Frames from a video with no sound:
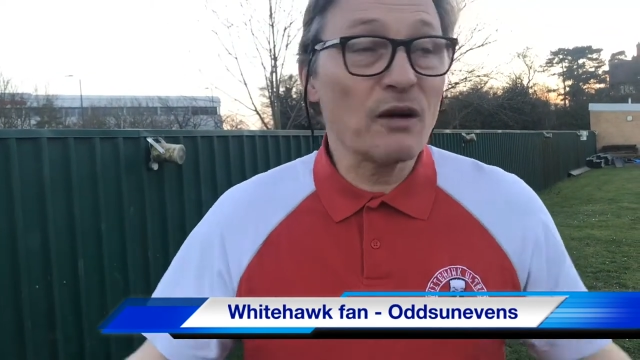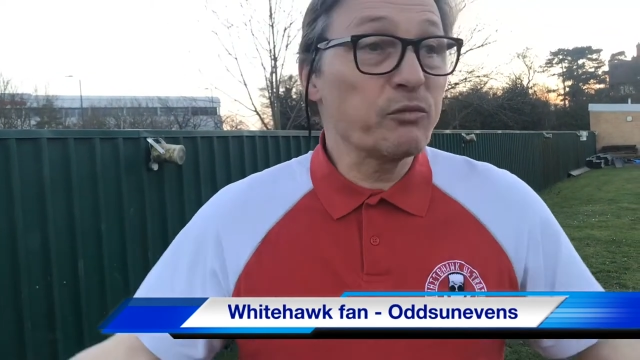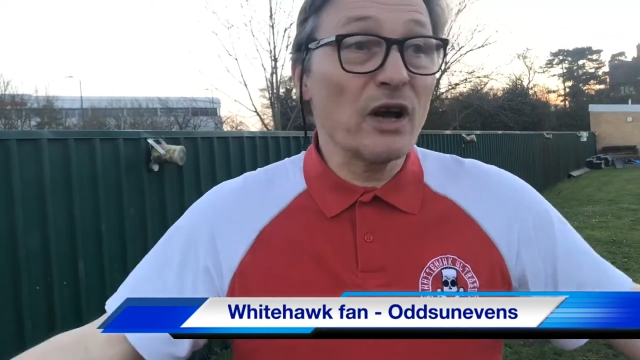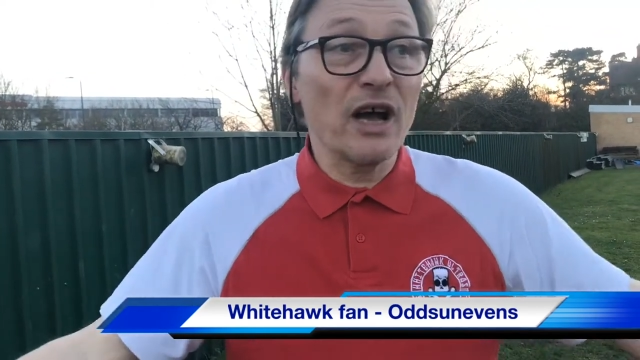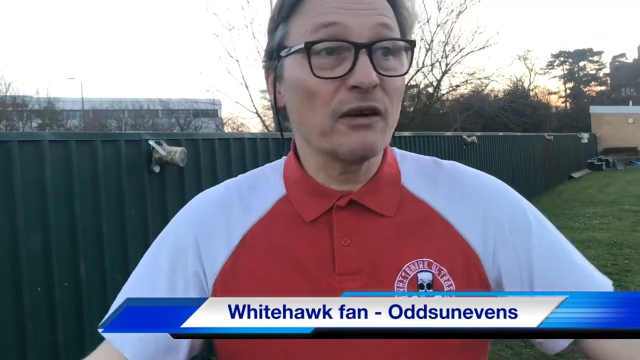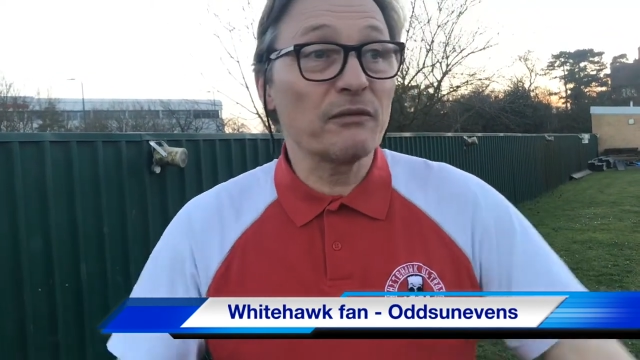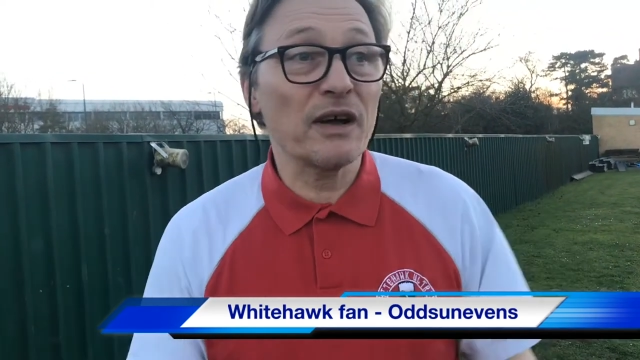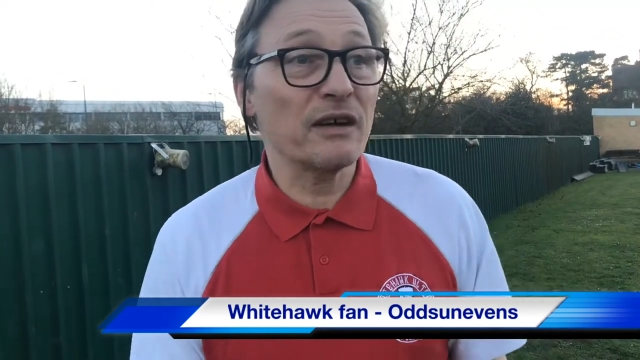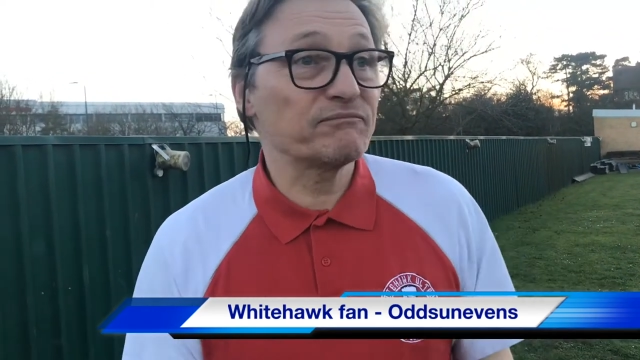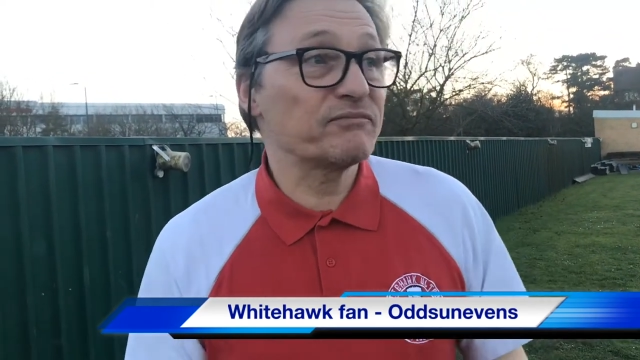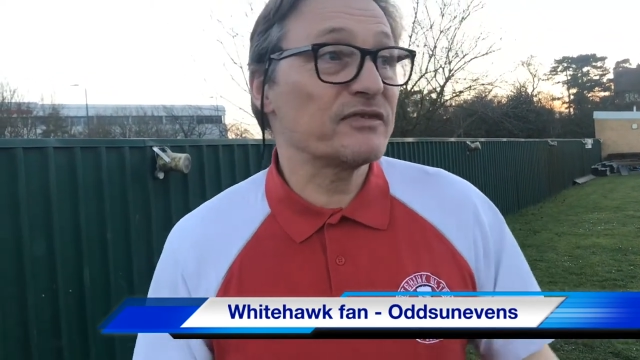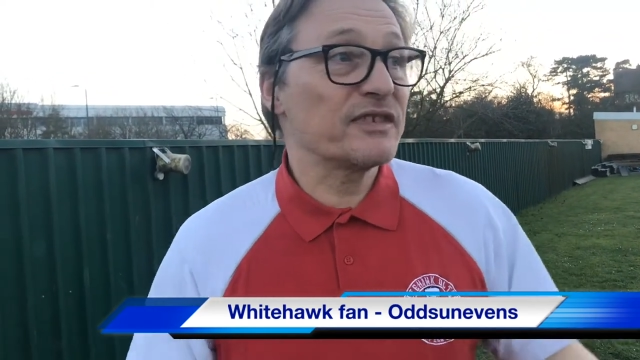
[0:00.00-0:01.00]

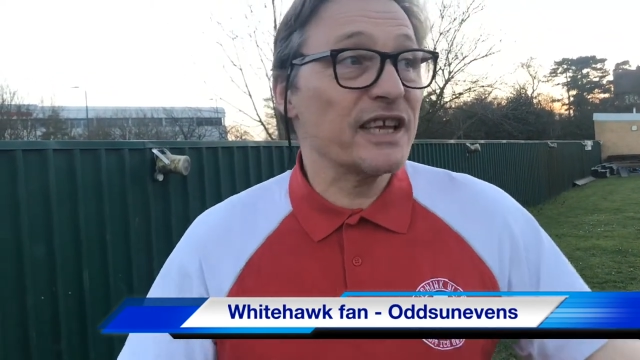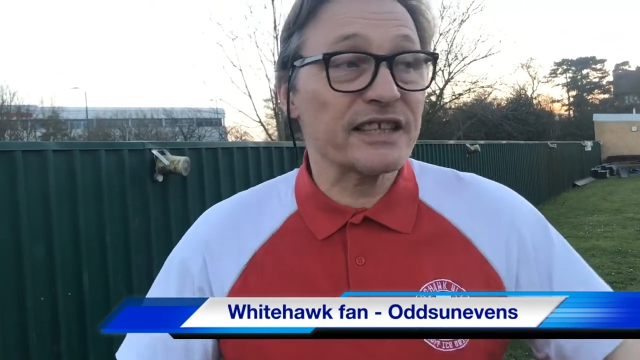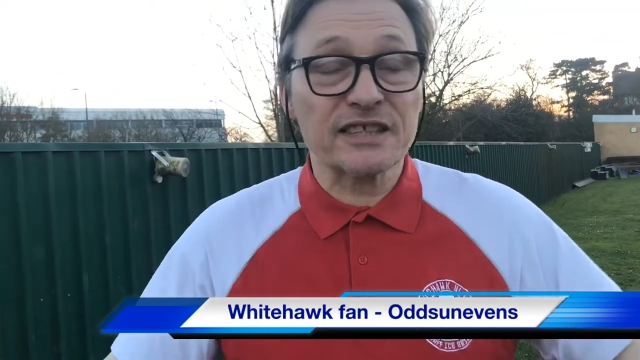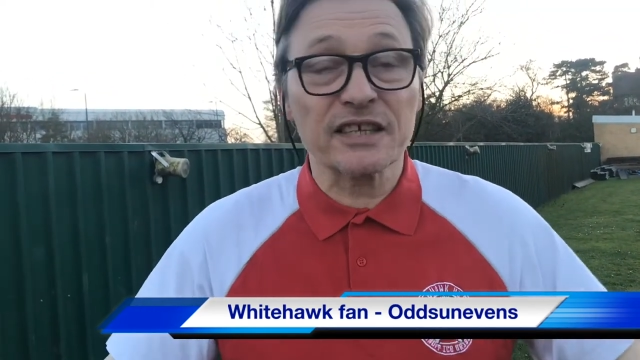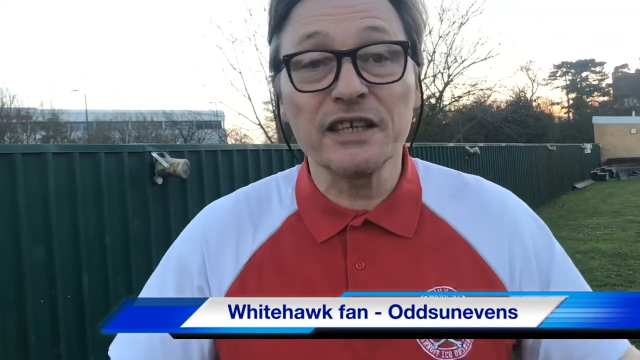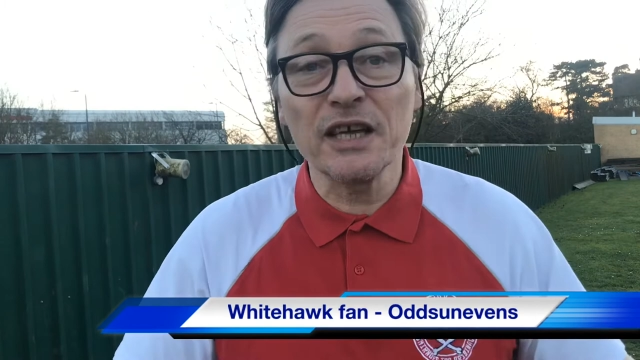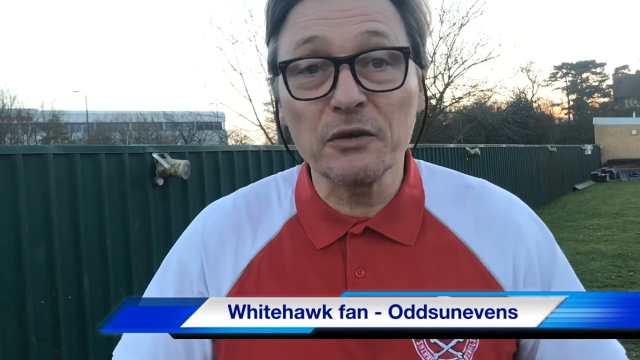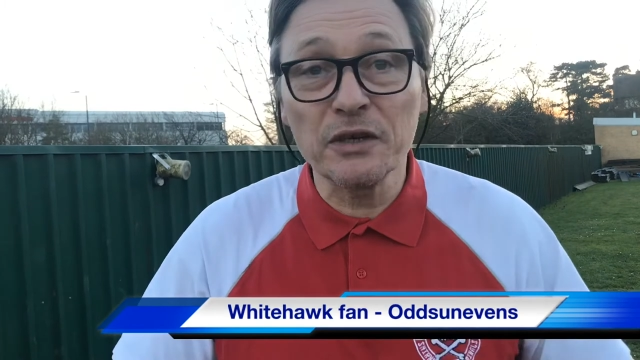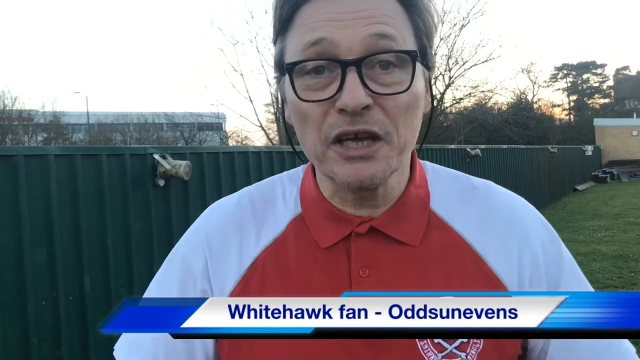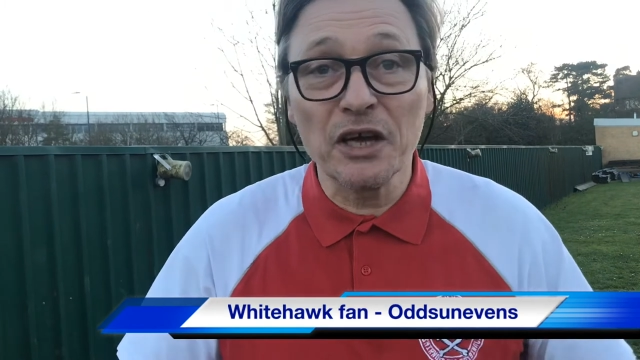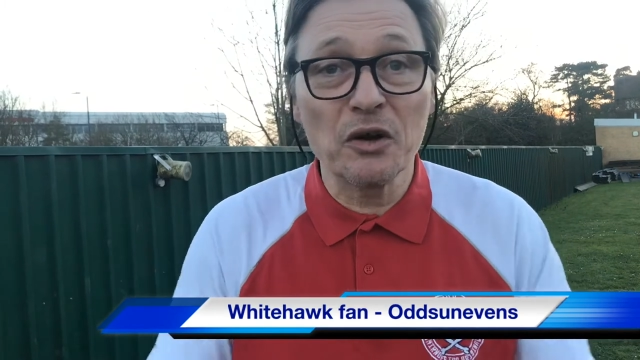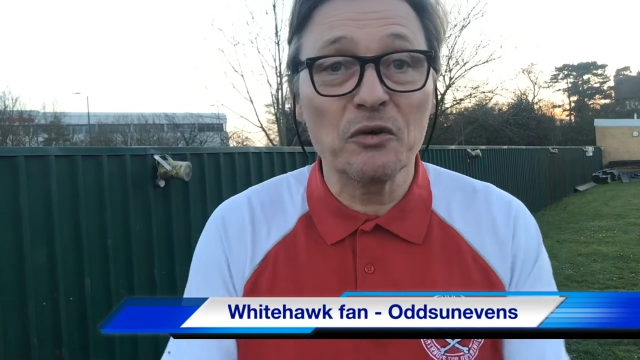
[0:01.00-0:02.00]
Well, listen,
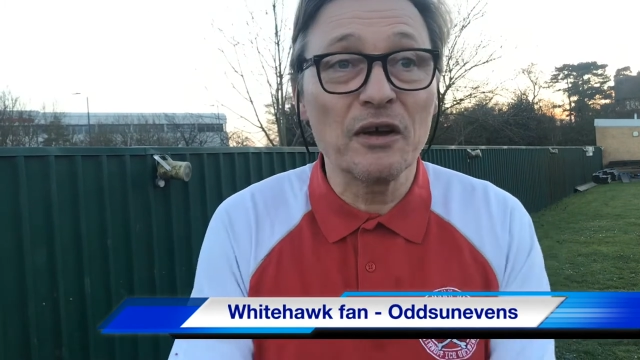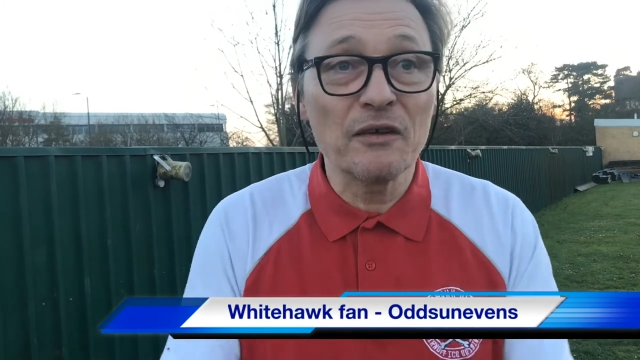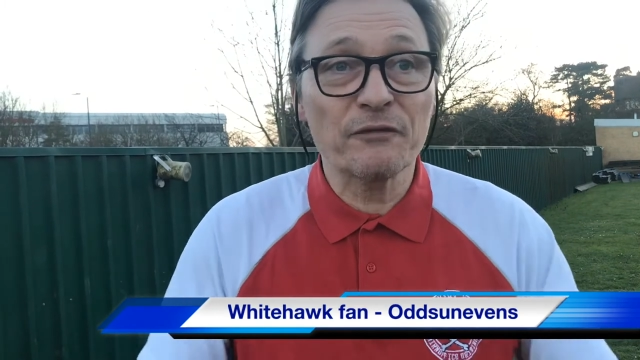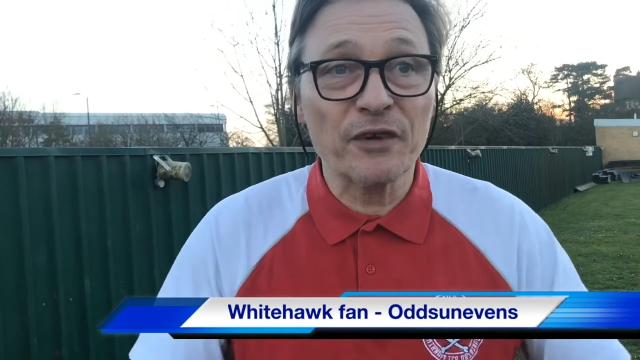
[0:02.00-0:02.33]
0-0.